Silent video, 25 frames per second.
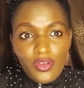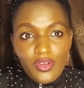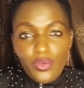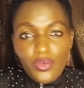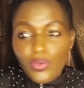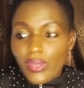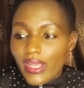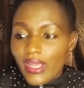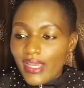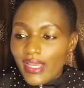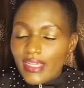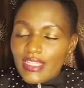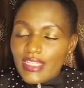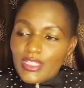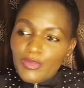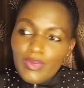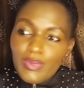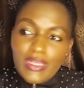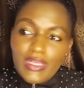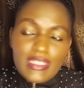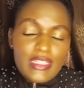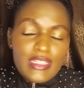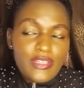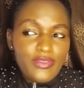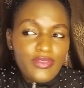We are
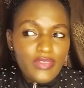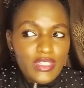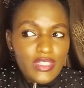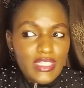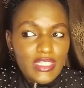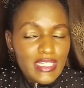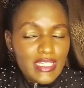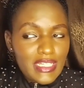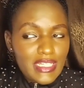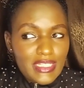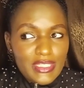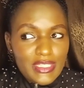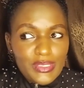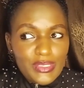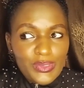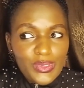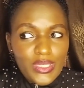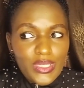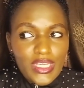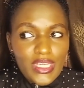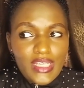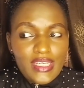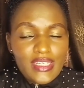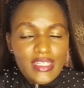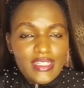expecting visitors
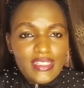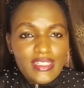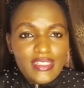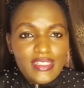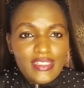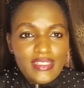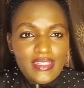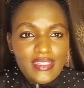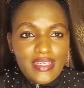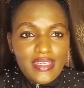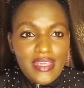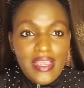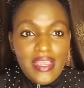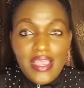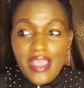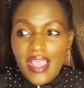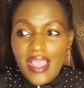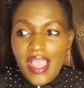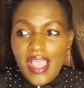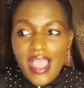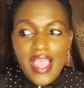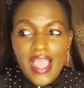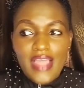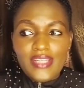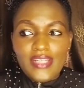today.
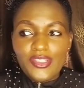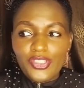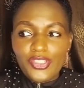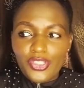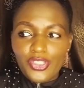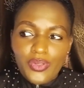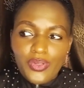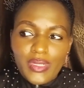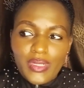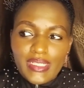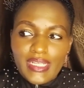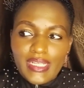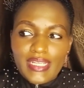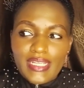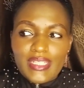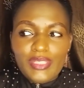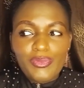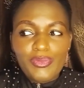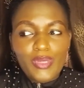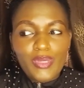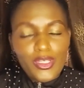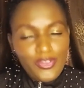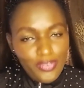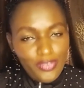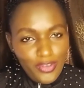And you know what I
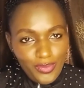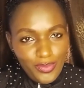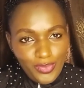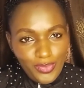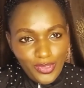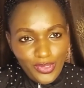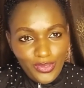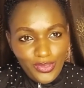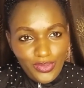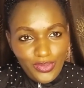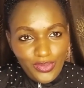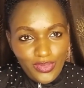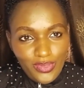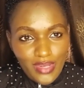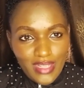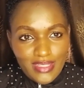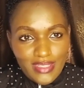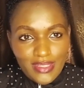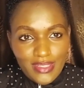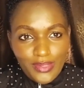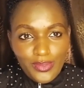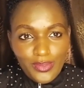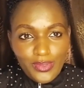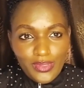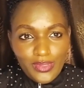expect from you as
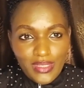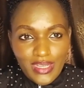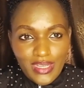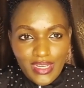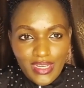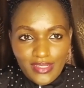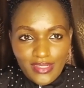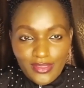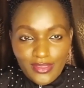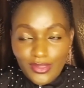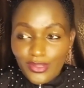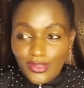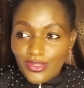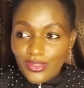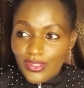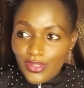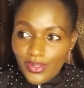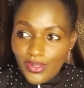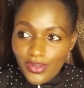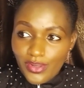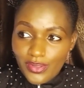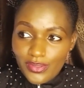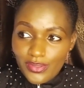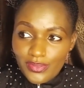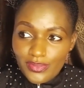a good girl, not
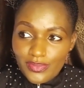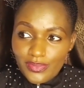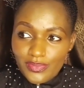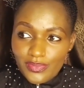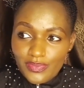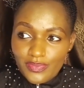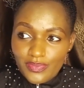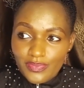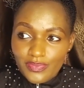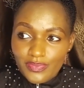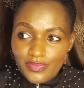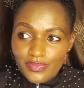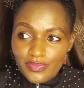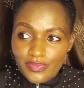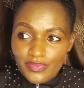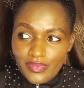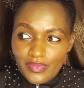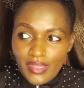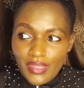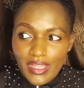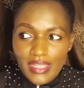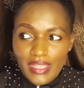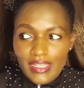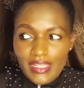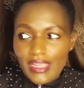so?
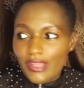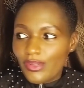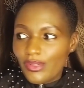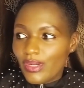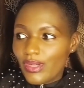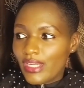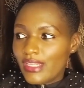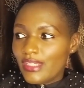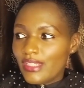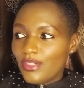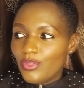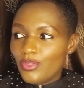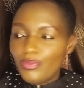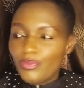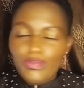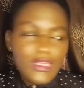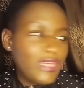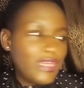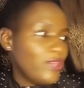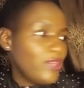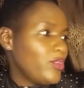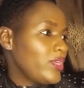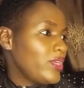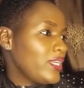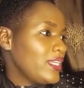Yeah, you can help
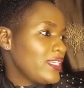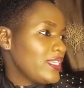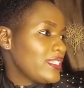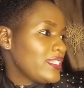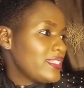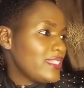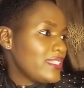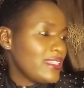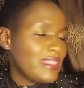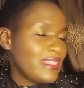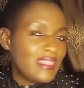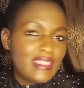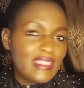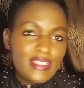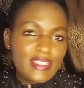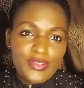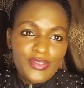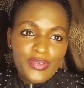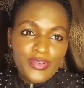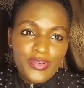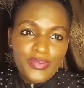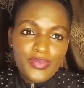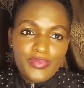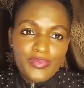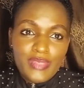me organize the sitting
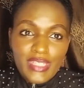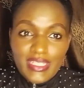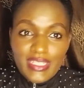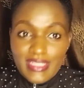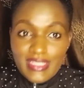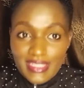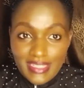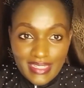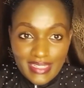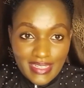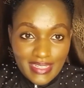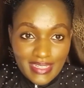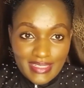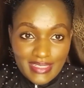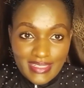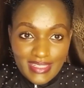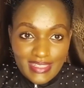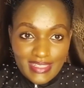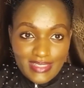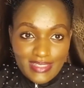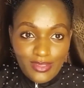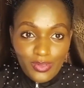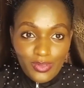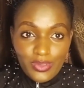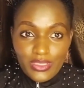room just in case
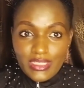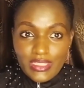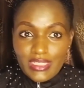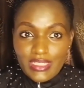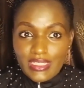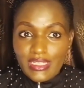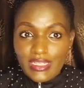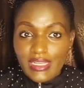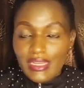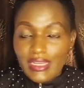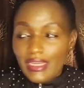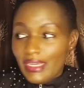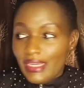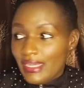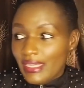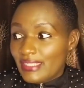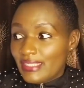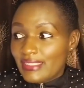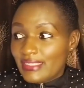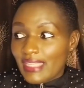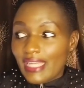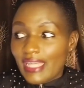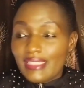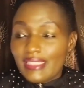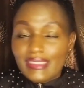
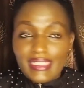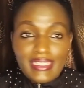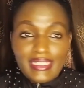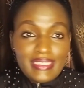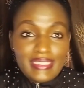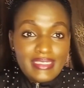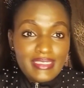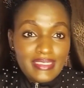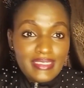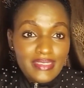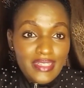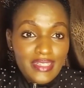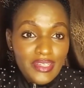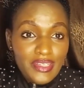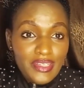it's untidy.